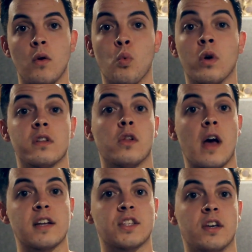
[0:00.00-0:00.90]
One of the
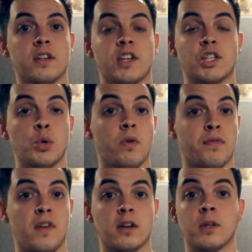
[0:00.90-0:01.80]
last things that's going to
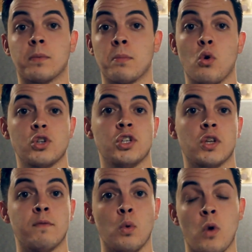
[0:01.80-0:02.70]
affect the proportions
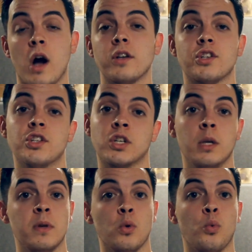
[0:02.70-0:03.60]
of your watch is going
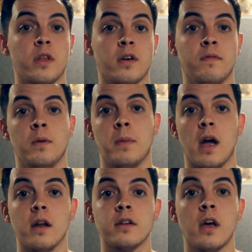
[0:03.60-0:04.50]
to be the width of the
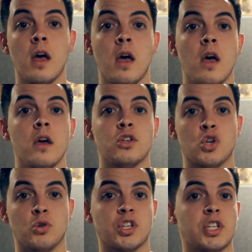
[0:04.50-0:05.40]
band.
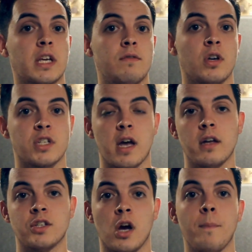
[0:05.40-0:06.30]
So just to give you guys a
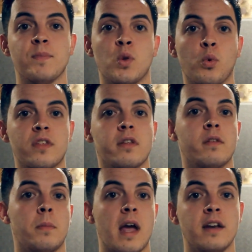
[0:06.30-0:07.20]
heads up, the width of
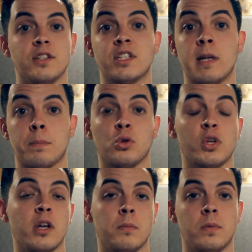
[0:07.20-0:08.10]
the band is typically
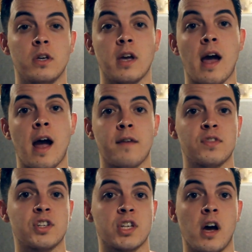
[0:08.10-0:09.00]
going to be half
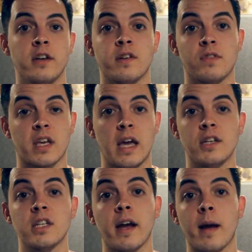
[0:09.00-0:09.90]
the size of the
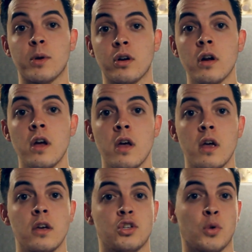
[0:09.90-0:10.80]
case diameter.
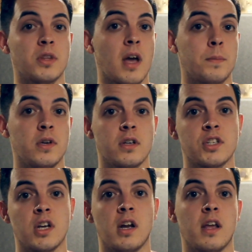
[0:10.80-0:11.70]
So with that being
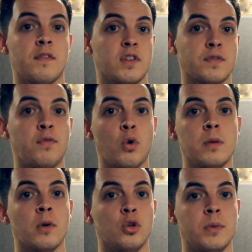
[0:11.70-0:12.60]
said, if it's
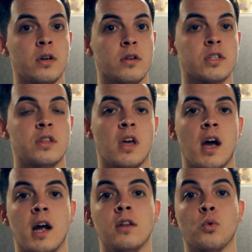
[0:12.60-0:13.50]
40 millimeters,
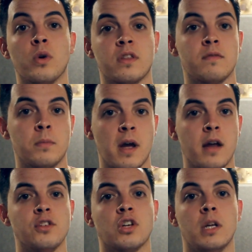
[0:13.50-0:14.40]
then the width of the
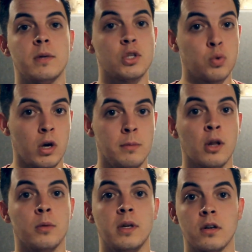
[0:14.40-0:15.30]
band is going to be 20
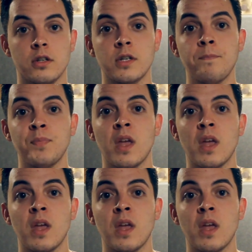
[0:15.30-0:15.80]
millimeters.